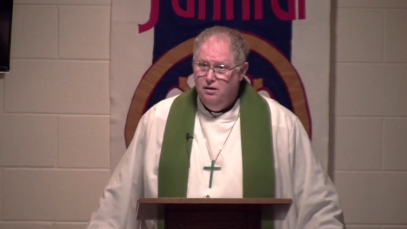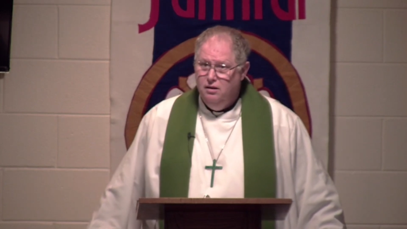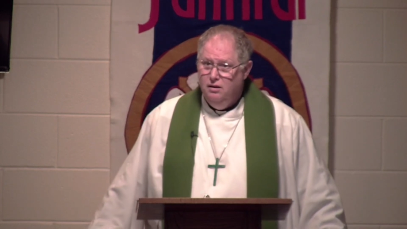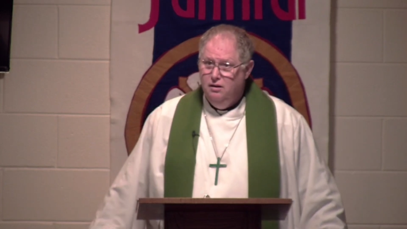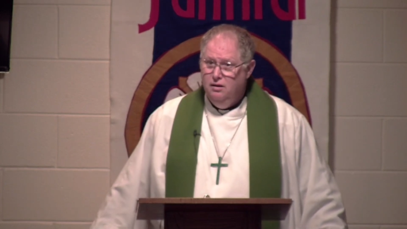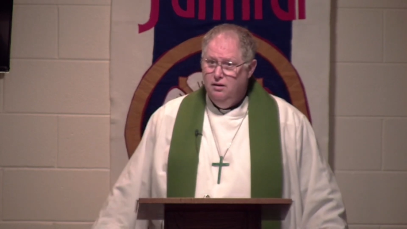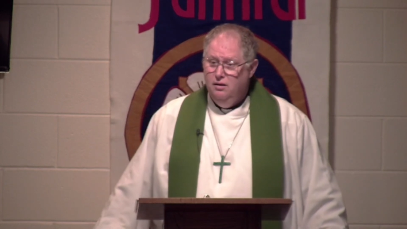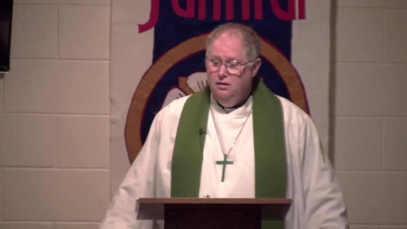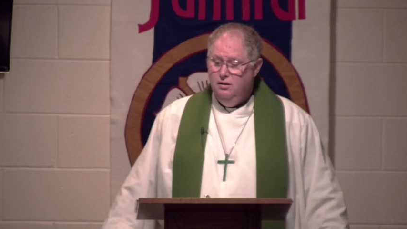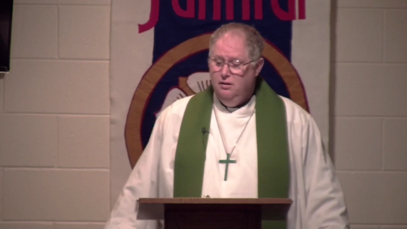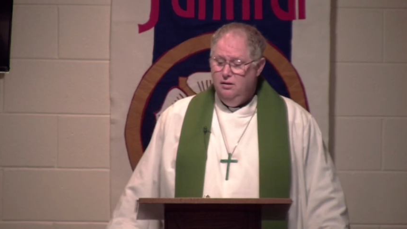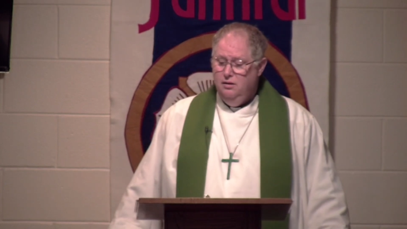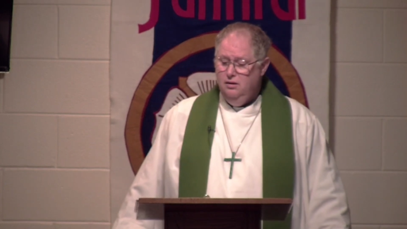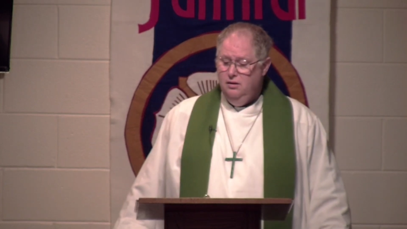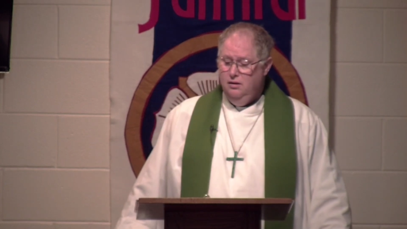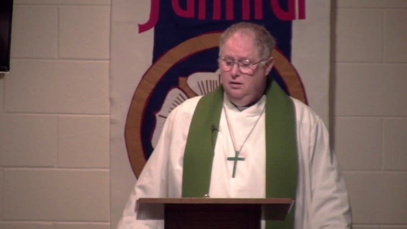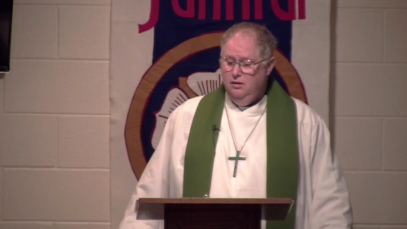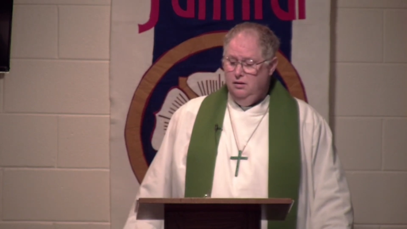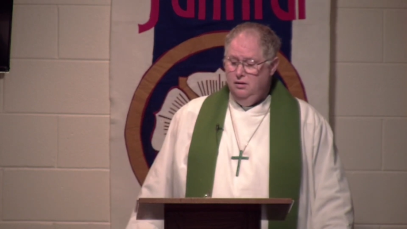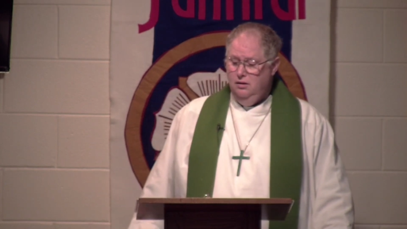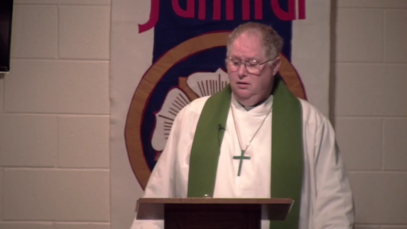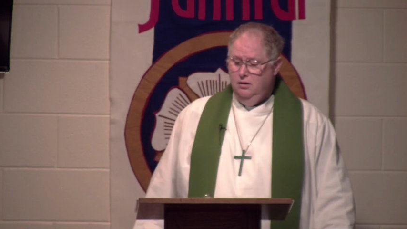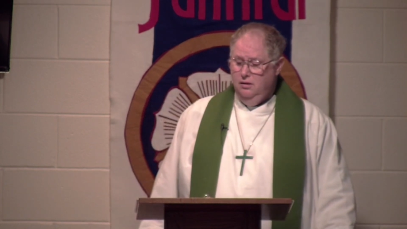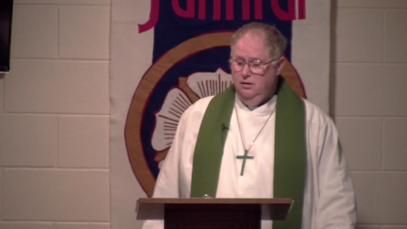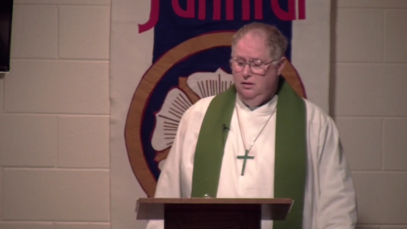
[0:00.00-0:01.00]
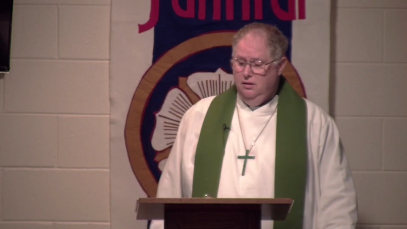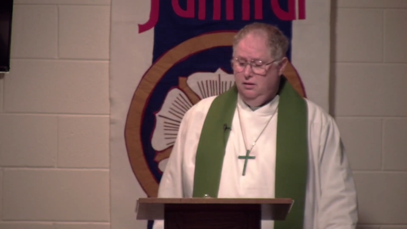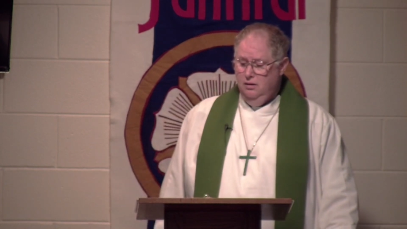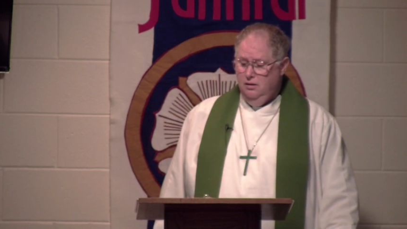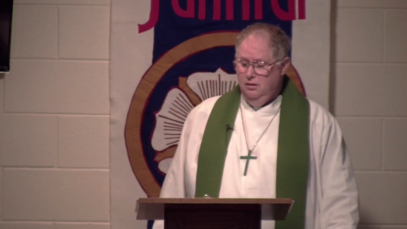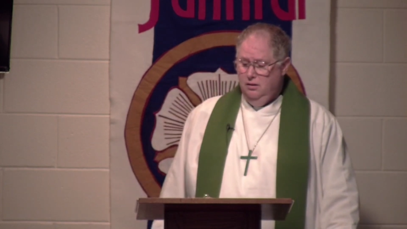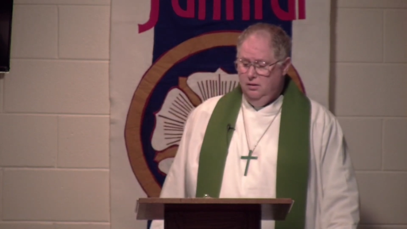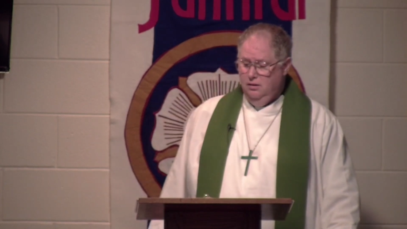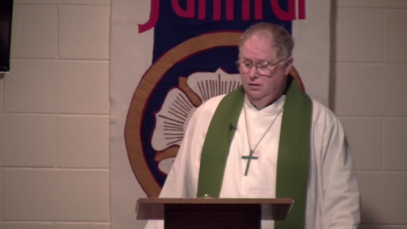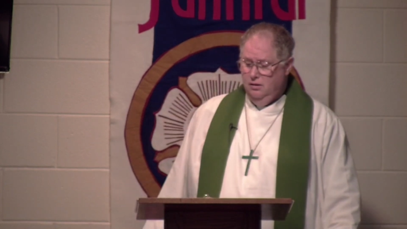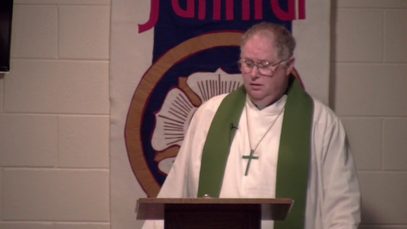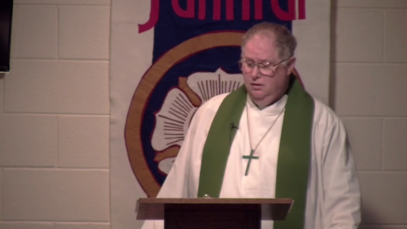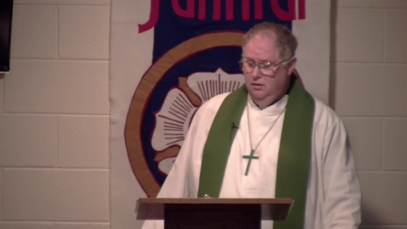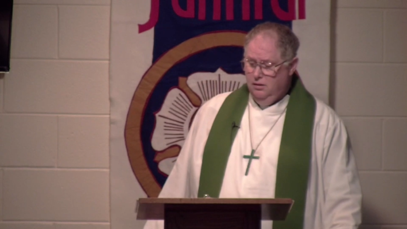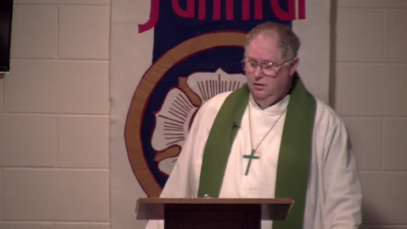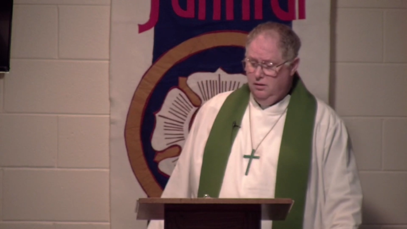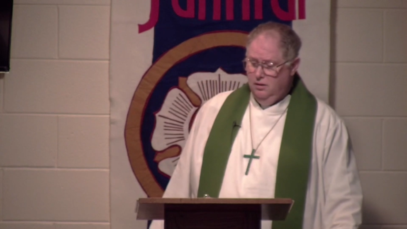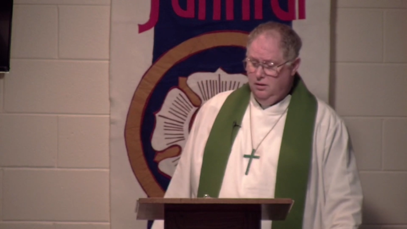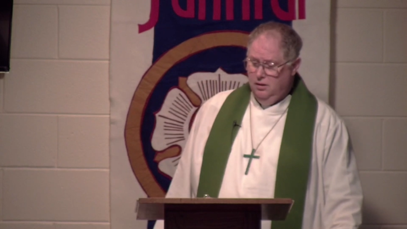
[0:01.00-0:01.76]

(silence)